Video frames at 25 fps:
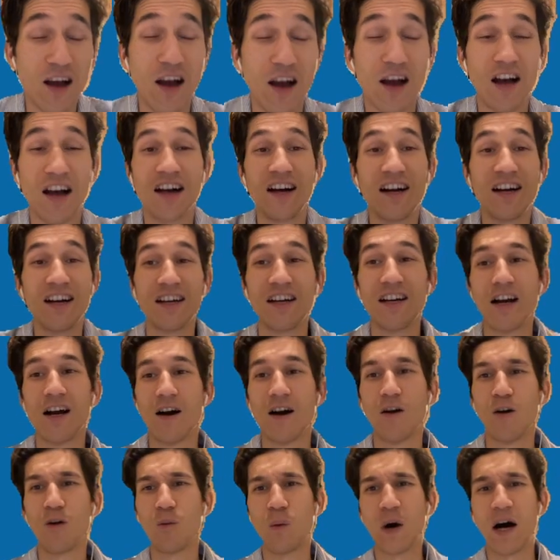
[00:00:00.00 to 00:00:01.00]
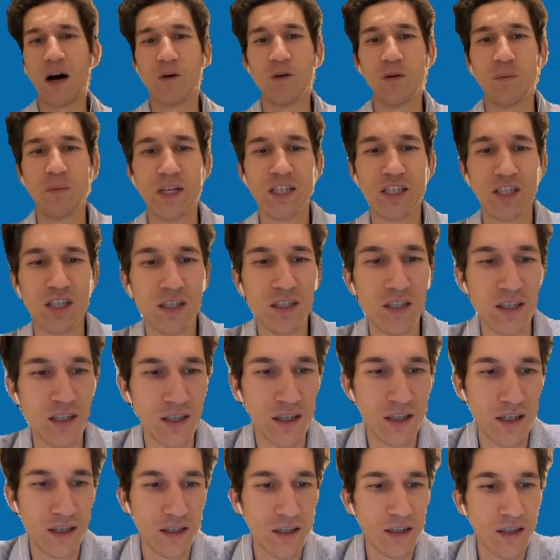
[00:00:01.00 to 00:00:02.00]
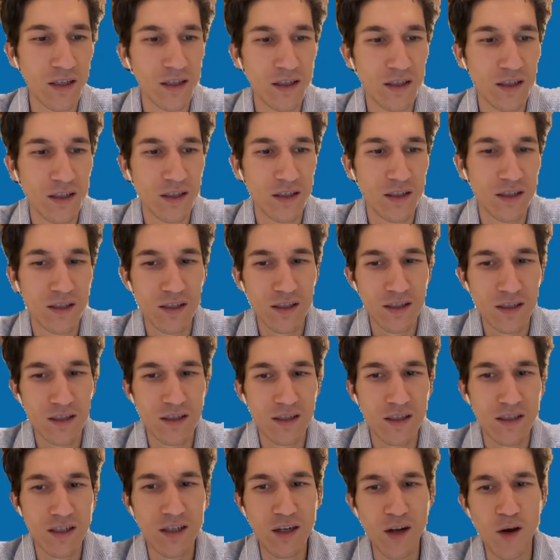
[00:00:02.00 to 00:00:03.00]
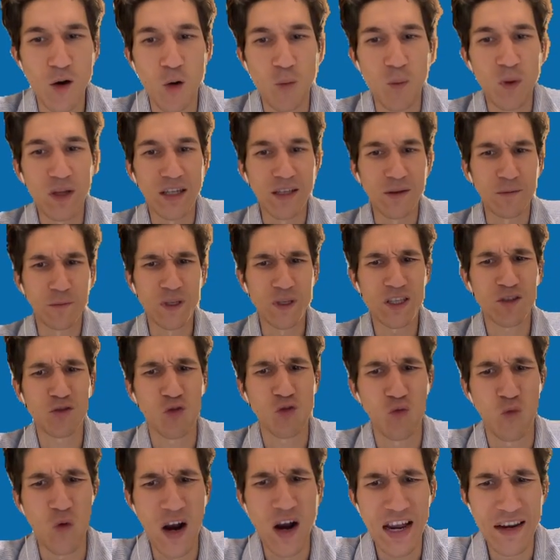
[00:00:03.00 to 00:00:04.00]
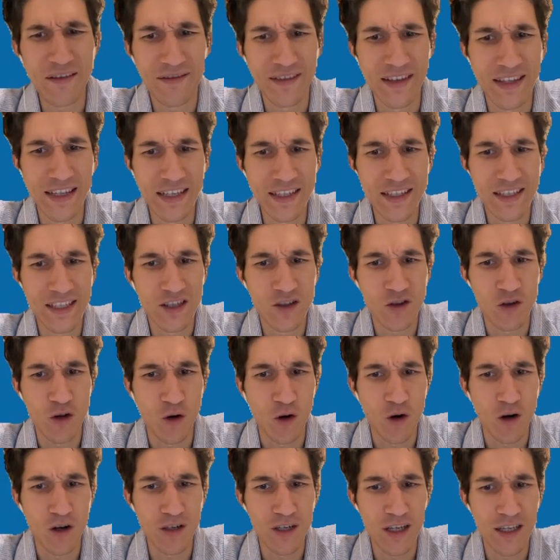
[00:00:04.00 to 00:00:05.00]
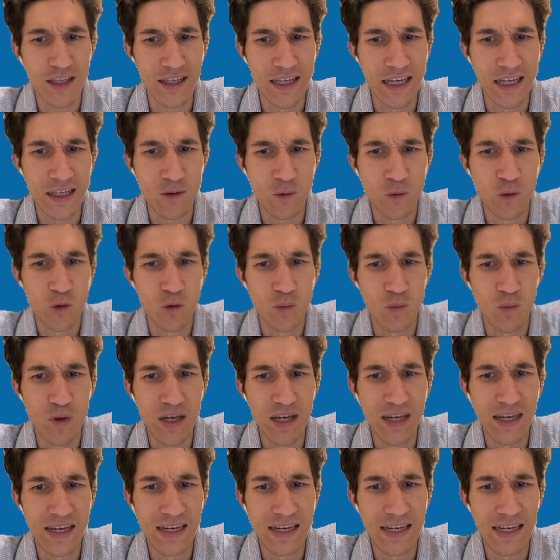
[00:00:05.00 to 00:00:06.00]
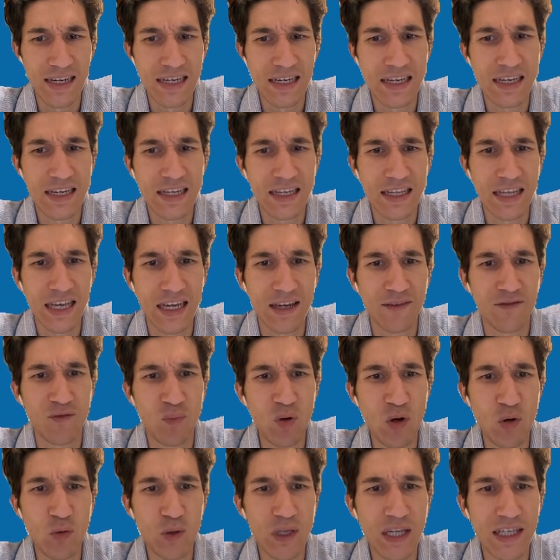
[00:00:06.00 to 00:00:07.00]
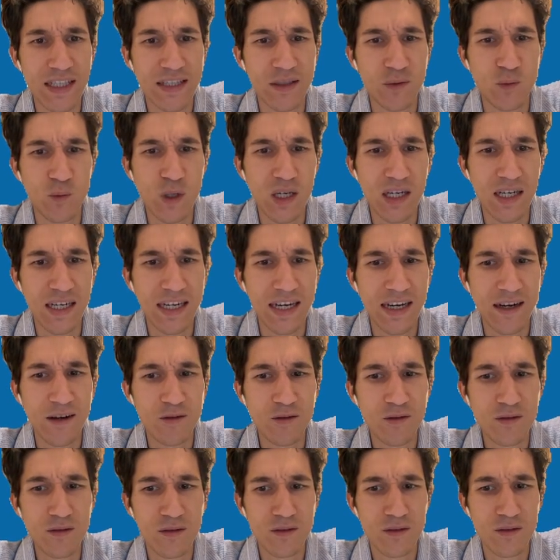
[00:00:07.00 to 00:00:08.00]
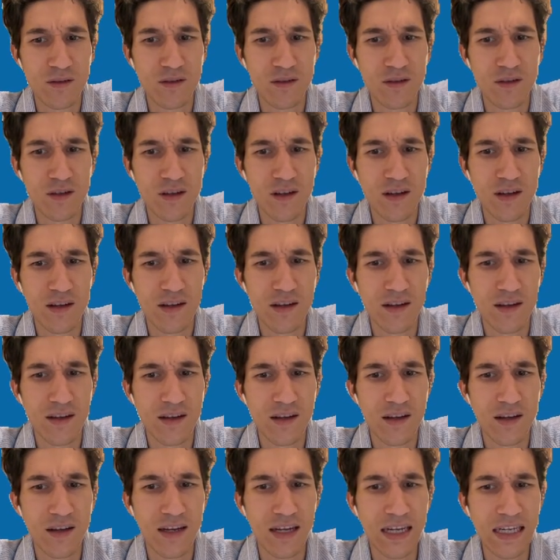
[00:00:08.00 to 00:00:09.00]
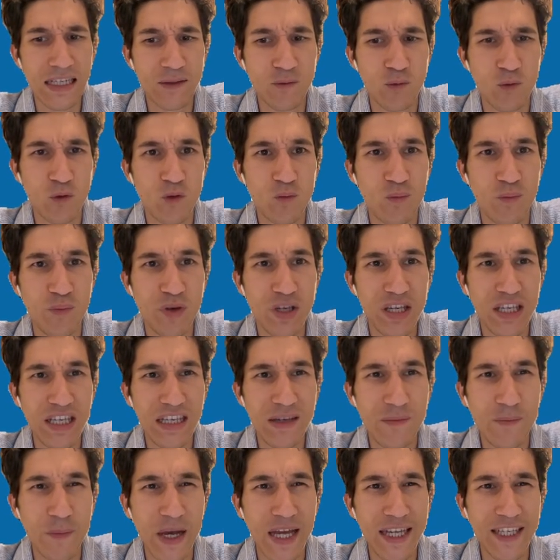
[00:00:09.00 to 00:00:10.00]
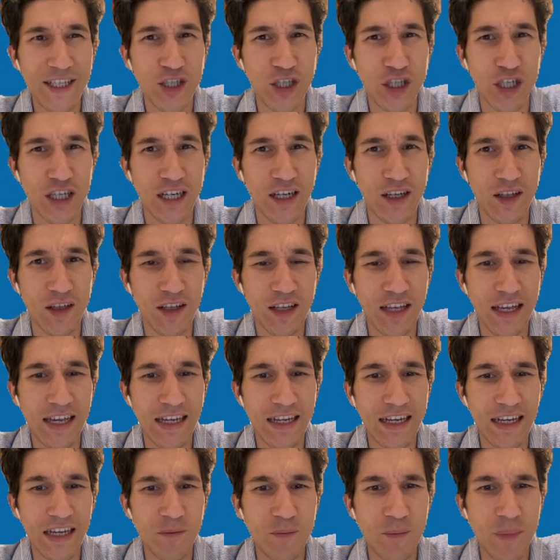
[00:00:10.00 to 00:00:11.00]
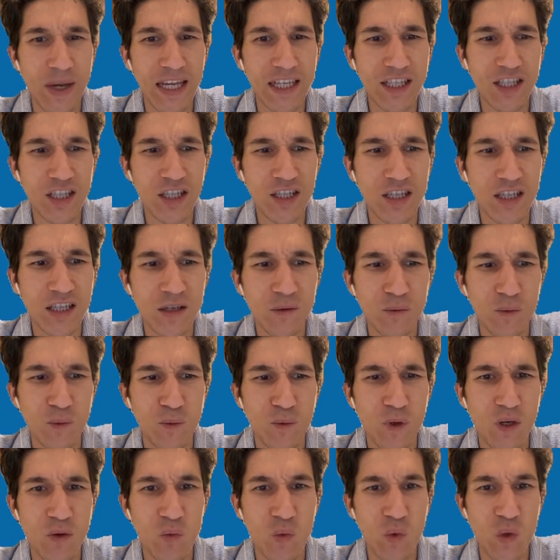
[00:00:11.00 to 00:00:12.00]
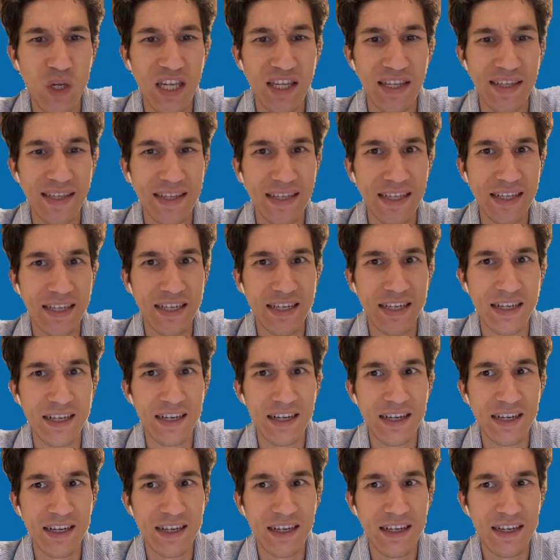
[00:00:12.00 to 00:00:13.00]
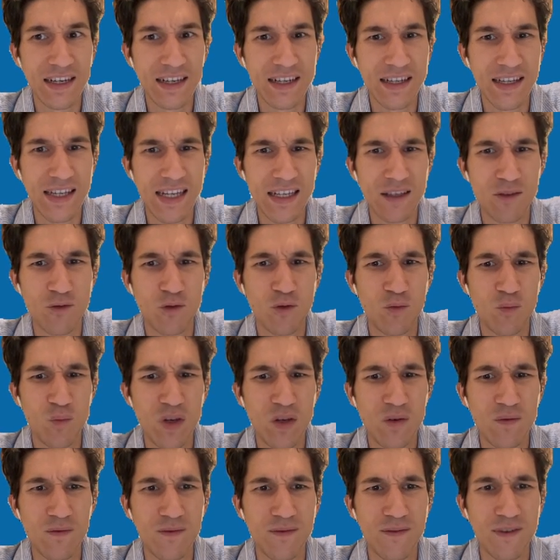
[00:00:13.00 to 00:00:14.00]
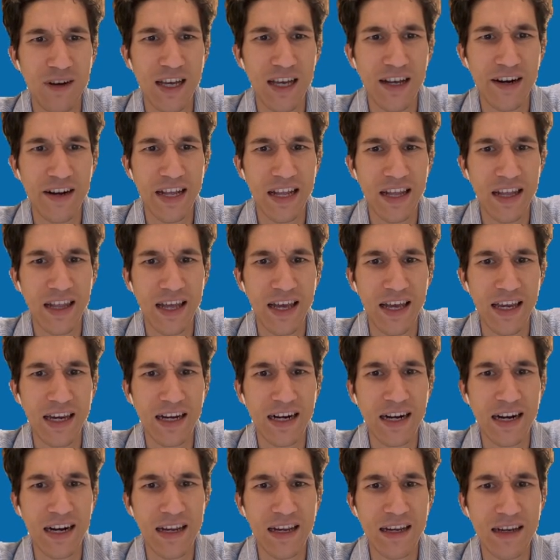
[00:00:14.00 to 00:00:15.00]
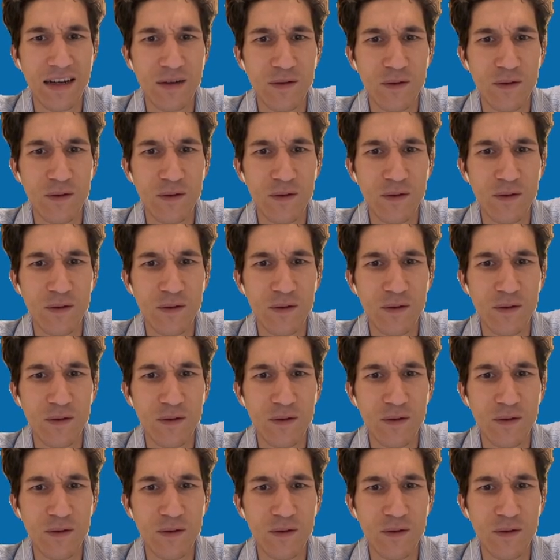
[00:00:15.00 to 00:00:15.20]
oh wow, imagine. No, but if we survive this turn, that would be... Like, if blue doesn't win now, that would be magical. And imagine if we win. That would be very unlikely.